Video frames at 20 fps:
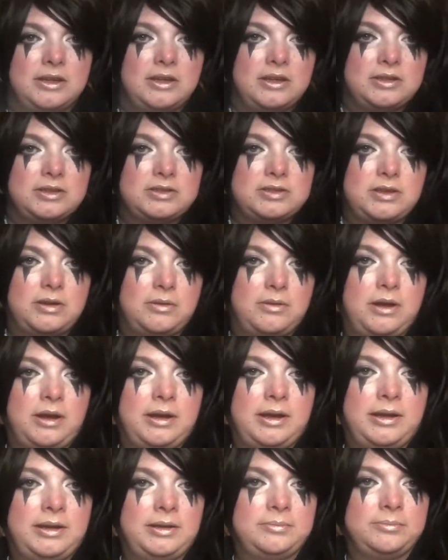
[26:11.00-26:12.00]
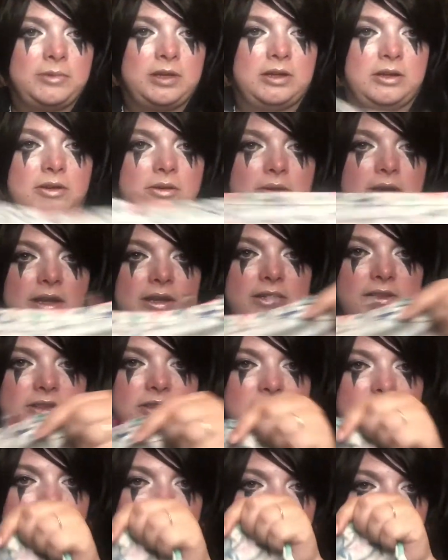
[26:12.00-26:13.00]
So I'm gonna go ahead and
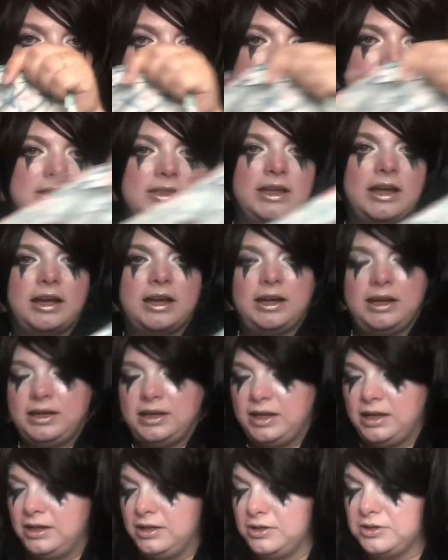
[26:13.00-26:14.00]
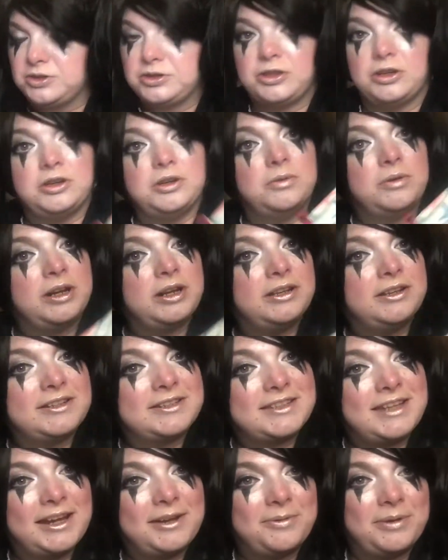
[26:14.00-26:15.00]
sew this line and I'll show you what it looks
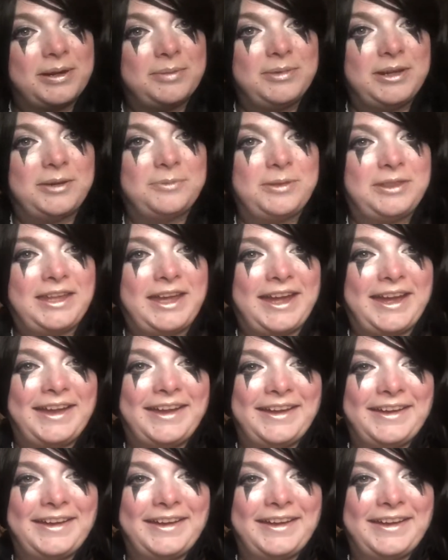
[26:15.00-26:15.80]
like when I'm done with that.